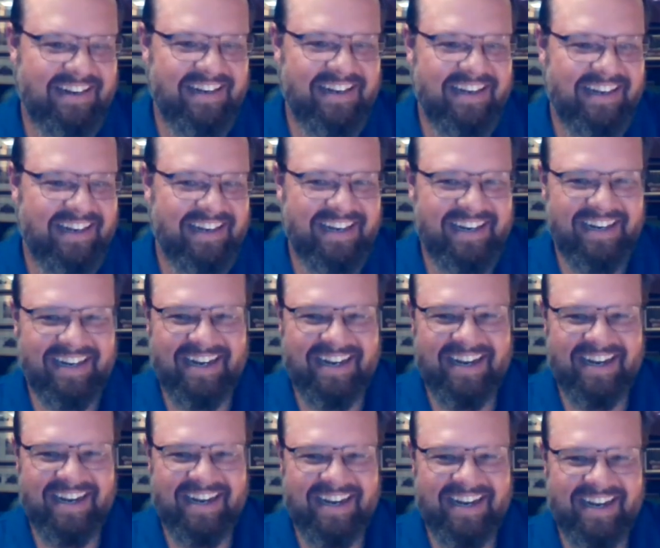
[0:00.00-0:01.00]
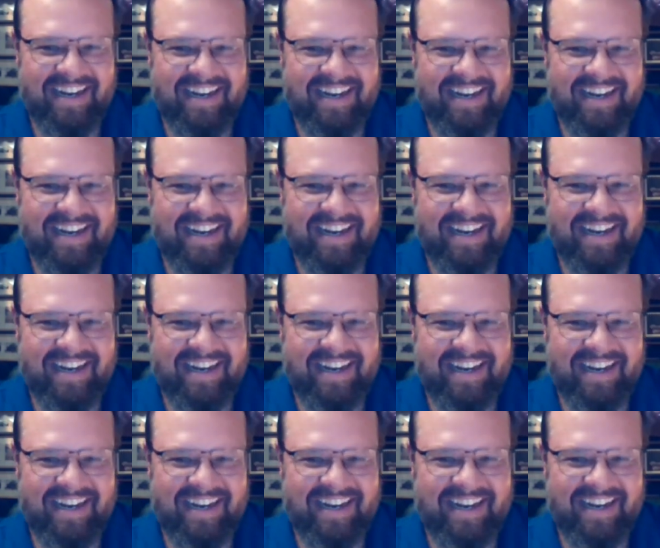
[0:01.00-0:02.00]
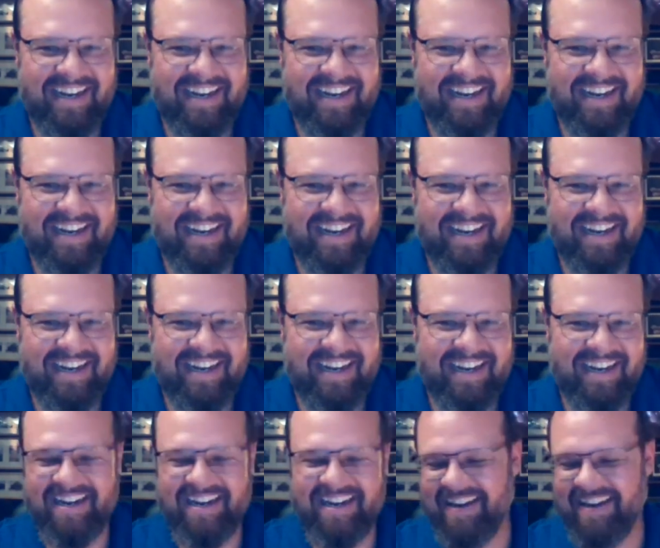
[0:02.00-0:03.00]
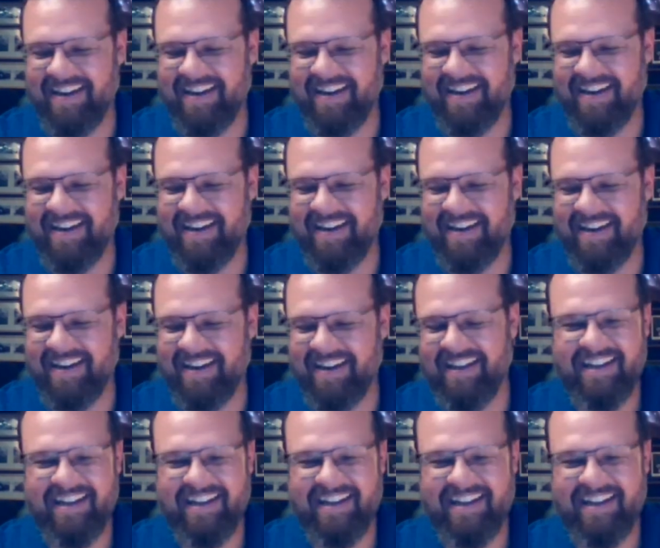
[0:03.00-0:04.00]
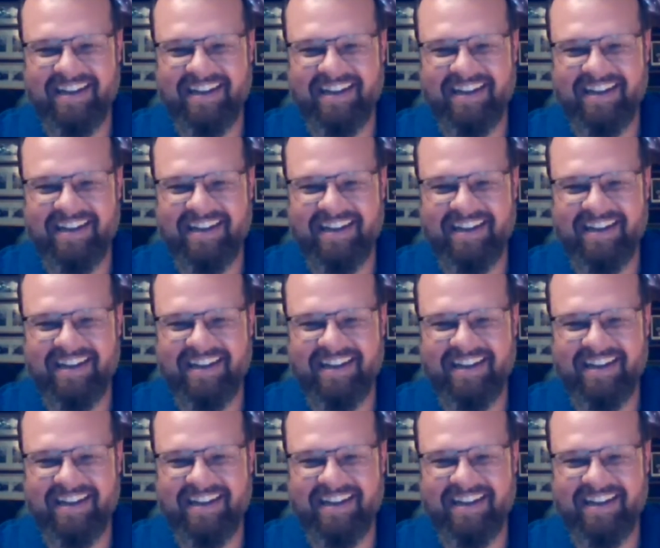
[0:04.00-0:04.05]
No words are spoken by the person on screen.